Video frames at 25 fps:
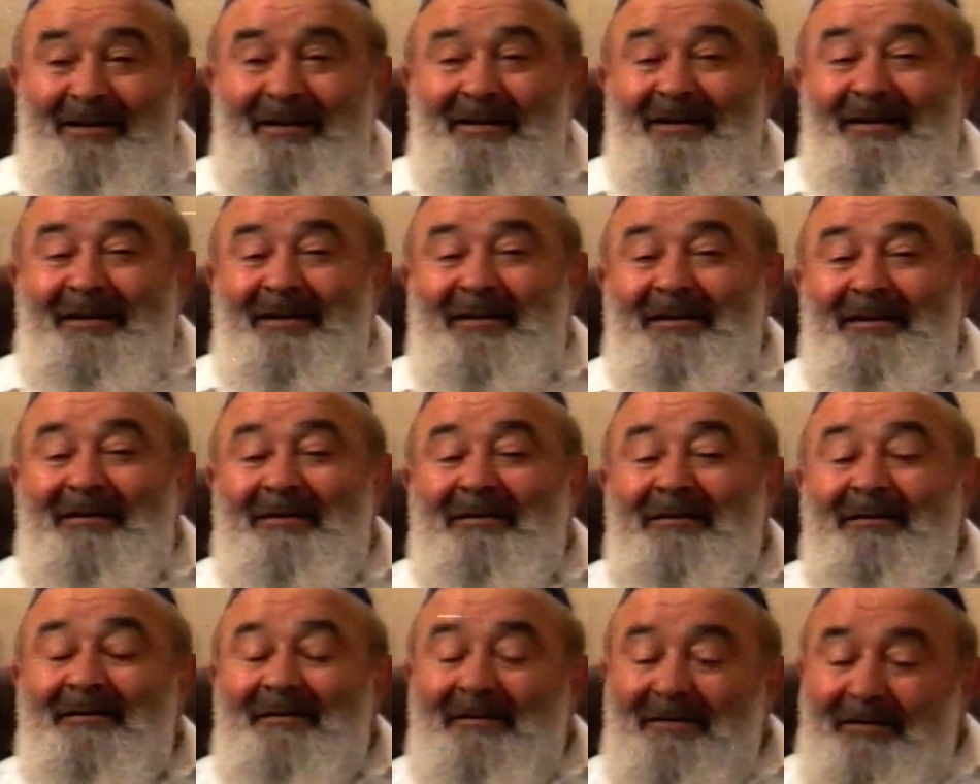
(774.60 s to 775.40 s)

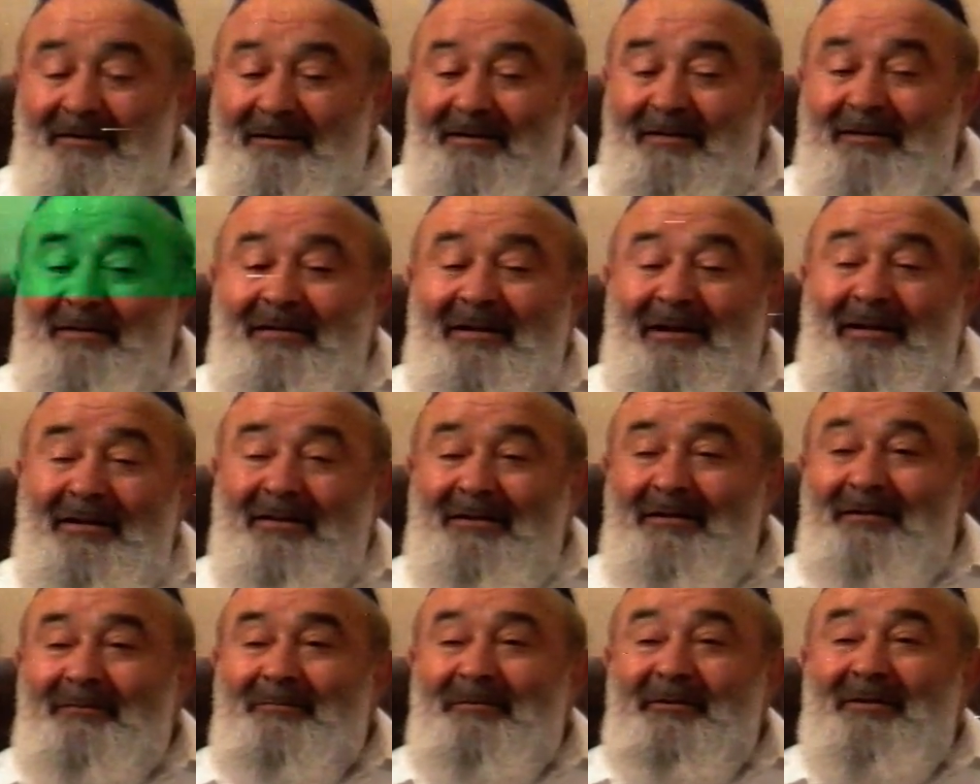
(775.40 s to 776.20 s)
And he
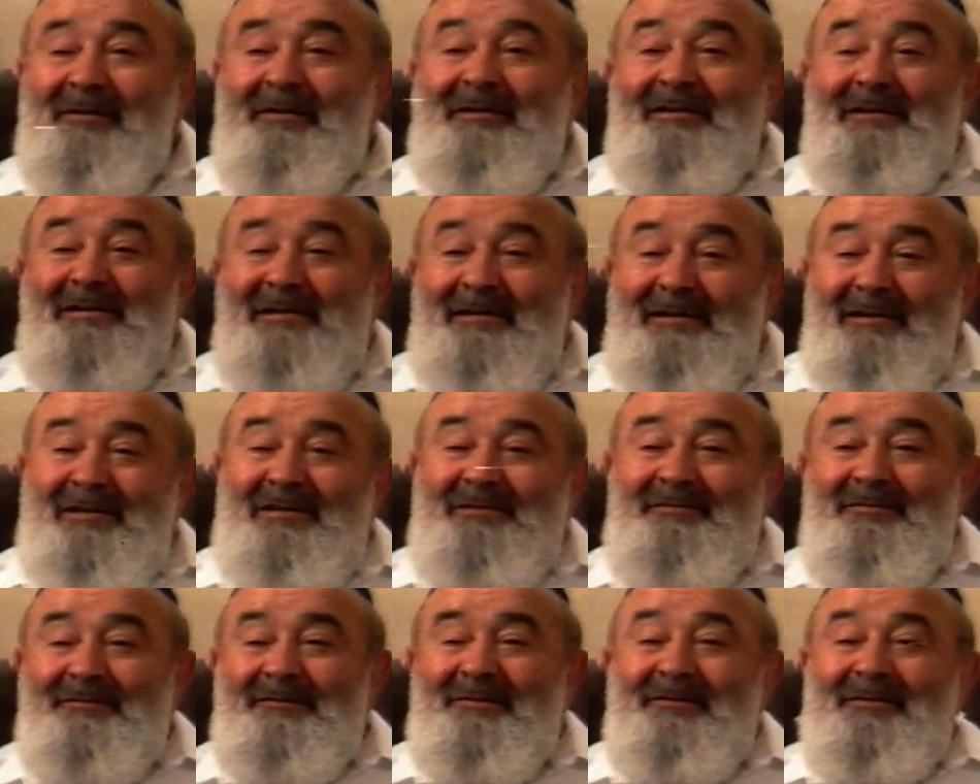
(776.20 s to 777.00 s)
dandled me on his knees
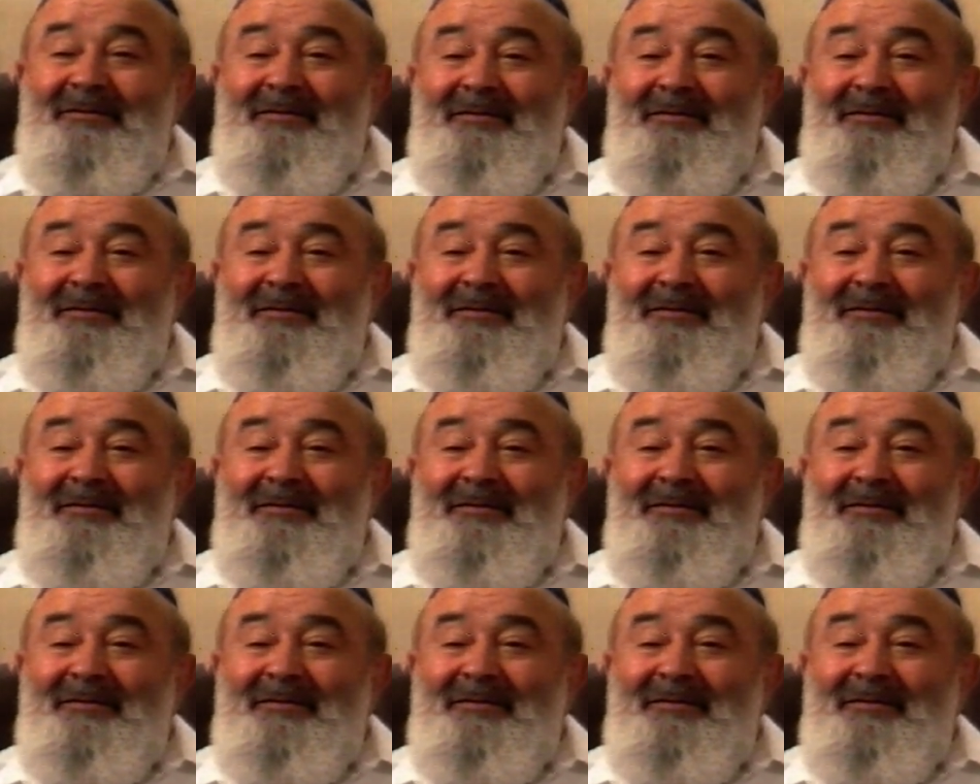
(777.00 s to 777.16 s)
for